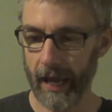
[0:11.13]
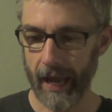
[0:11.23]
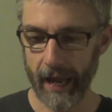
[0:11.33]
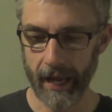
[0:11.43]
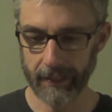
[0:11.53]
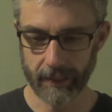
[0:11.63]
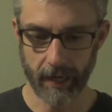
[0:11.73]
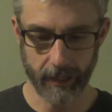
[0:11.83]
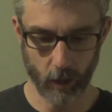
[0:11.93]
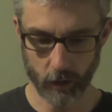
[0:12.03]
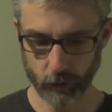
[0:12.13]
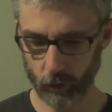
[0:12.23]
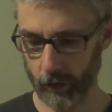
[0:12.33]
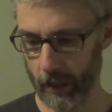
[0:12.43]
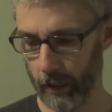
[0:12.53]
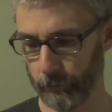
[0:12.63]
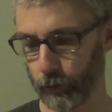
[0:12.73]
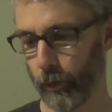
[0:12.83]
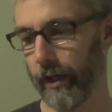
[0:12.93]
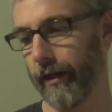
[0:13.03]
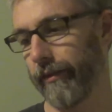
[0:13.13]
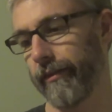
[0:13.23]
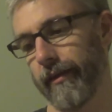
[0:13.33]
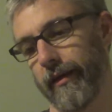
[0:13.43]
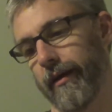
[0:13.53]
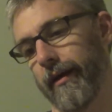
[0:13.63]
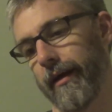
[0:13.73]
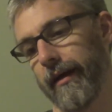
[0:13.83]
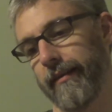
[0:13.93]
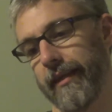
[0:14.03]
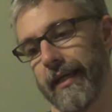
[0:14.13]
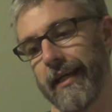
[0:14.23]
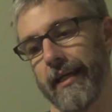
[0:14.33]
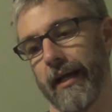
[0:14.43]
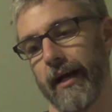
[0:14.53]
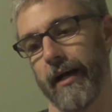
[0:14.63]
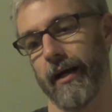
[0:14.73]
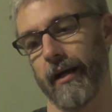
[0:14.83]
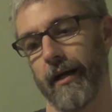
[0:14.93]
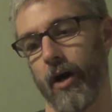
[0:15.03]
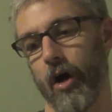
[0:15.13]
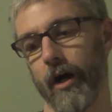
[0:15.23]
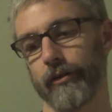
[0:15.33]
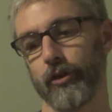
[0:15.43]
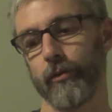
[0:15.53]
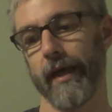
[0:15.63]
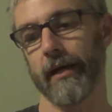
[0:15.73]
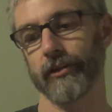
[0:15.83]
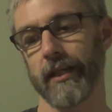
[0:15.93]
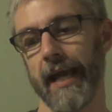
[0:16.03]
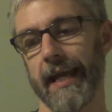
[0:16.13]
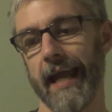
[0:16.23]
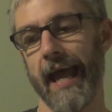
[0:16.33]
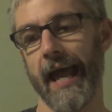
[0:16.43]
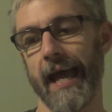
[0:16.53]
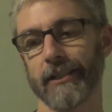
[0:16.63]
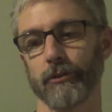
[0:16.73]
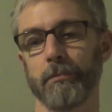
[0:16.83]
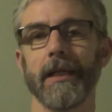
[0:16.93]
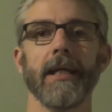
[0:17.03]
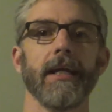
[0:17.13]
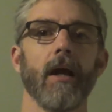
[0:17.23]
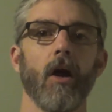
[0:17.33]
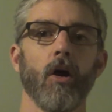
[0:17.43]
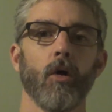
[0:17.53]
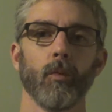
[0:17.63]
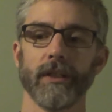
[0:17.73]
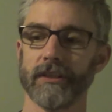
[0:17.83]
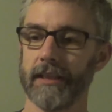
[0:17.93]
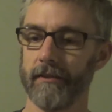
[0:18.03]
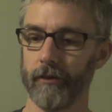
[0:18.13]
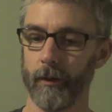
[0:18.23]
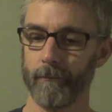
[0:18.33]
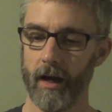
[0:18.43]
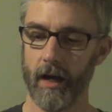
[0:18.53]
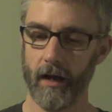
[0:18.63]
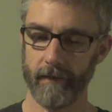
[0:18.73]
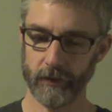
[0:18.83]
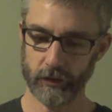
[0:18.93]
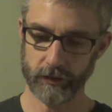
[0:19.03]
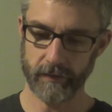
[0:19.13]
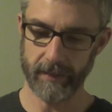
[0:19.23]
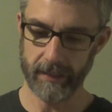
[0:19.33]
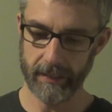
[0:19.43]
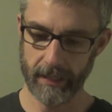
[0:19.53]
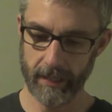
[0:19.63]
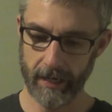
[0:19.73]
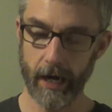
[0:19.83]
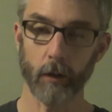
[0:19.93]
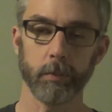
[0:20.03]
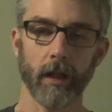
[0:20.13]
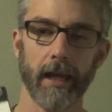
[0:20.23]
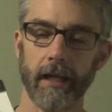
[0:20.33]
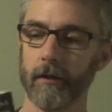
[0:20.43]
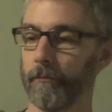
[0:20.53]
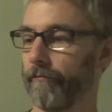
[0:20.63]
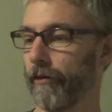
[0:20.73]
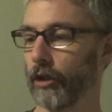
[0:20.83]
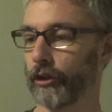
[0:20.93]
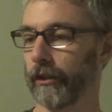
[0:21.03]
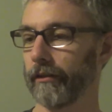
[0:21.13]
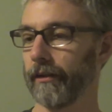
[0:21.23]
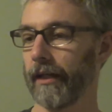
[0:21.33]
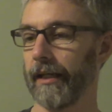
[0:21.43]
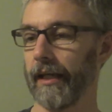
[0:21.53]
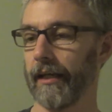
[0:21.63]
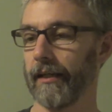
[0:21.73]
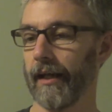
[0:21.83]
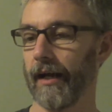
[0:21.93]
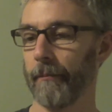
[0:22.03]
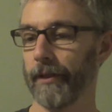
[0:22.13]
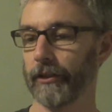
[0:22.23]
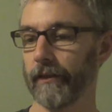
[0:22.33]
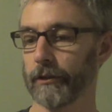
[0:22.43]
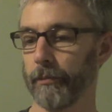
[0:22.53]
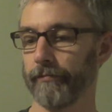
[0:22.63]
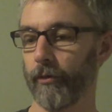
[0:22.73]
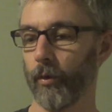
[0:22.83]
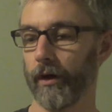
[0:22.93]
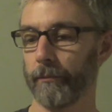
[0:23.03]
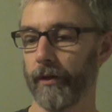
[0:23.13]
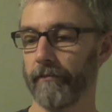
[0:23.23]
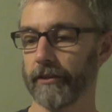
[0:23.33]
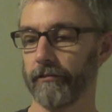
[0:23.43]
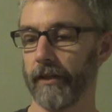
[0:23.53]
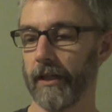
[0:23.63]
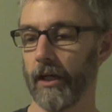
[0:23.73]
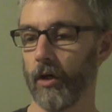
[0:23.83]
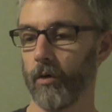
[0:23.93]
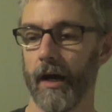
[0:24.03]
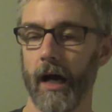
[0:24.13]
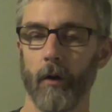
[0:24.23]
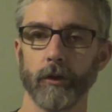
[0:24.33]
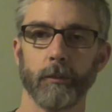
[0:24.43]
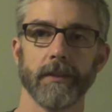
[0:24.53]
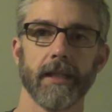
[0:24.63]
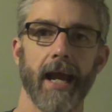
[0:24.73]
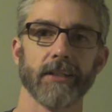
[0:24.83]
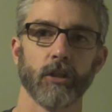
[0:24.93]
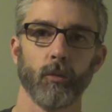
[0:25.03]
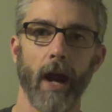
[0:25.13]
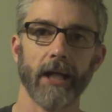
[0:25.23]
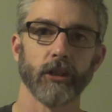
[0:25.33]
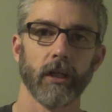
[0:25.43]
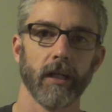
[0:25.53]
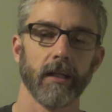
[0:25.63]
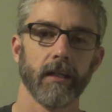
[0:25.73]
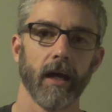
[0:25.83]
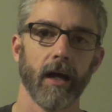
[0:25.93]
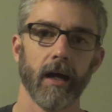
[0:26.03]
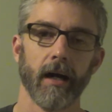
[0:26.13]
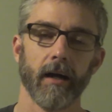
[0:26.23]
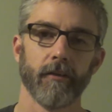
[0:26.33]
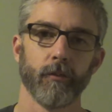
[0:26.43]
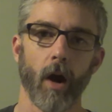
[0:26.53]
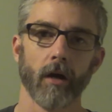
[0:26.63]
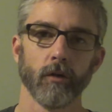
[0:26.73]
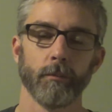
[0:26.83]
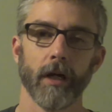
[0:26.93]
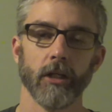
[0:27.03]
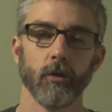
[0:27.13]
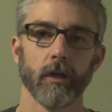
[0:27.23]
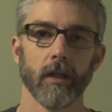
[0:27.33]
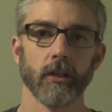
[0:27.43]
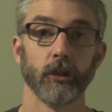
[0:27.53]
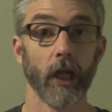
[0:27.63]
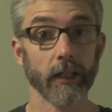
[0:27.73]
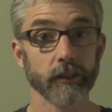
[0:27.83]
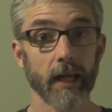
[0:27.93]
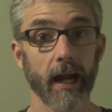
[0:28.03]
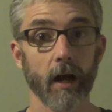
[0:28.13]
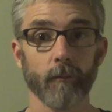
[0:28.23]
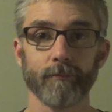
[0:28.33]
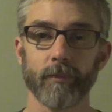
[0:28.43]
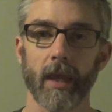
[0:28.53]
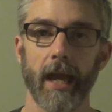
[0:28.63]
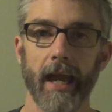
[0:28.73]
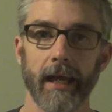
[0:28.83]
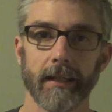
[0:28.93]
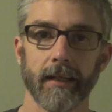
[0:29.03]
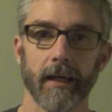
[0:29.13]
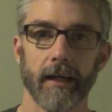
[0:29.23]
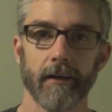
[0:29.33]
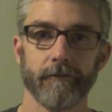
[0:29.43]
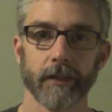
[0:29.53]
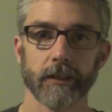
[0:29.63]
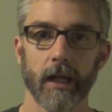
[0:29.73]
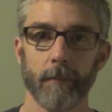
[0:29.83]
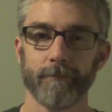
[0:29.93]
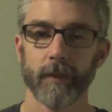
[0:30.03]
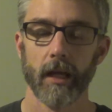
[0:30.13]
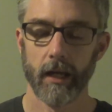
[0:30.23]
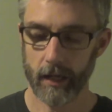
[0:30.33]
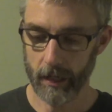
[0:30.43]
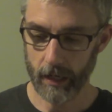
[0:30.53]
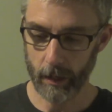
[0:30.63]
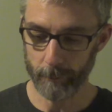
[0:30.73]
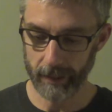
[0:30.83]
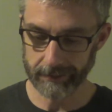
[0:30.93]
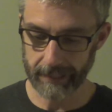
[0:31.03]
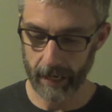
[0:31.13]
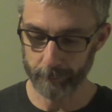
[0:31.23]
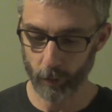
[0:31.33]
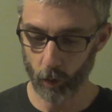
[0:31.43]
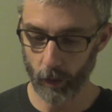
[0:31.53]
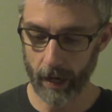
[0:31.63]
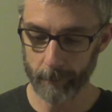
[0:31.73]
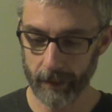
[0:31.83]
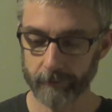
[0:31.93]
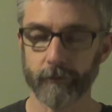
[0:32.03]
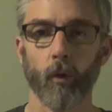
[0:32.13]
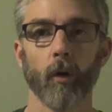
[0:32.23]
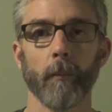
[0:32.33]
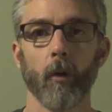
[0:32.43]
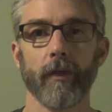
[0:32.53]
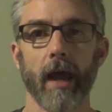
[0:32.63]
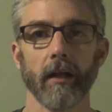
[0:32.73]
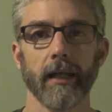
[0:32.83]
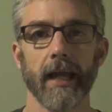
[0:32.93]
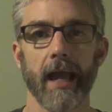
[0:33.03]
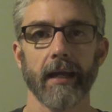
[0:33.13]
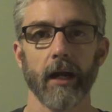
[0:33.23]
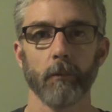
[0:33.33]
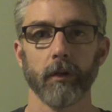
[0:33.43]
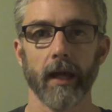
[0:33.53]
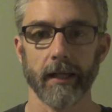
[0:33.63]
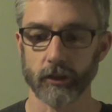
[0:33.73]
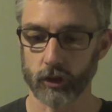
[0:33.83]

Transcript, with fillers: And uh, it also comes with the uh, R2008 SB receiver. Uh, this is the uh, airplane version. Again, uh, I mentioned this before in a previous video, uh, which means it has a ratcheted uh, throttle, but you can change that out and uh, fix it up. but it's got programming for both heli and airplane.